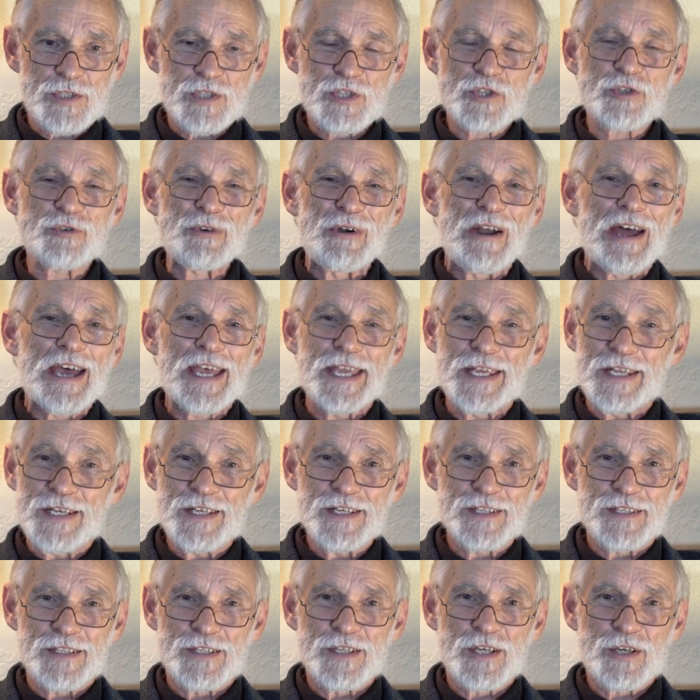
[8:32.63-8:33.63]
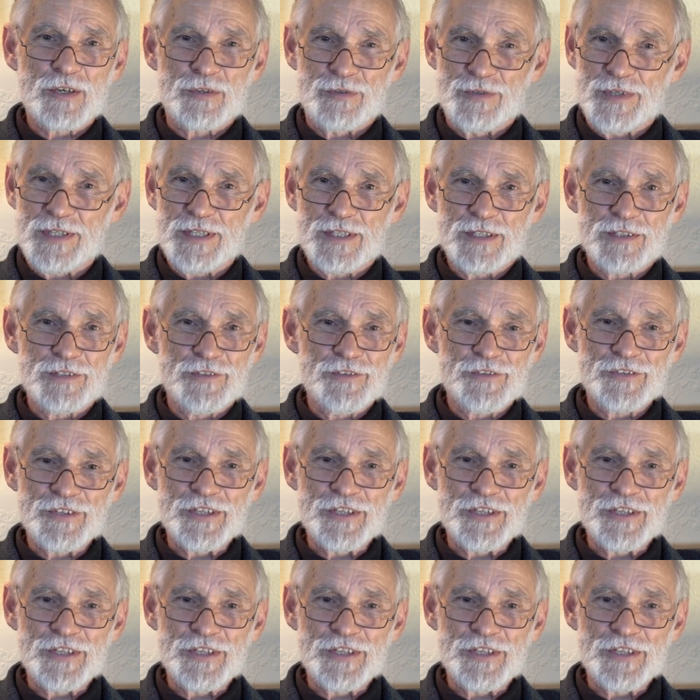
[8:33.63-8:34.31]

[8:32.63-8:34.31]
trained in critical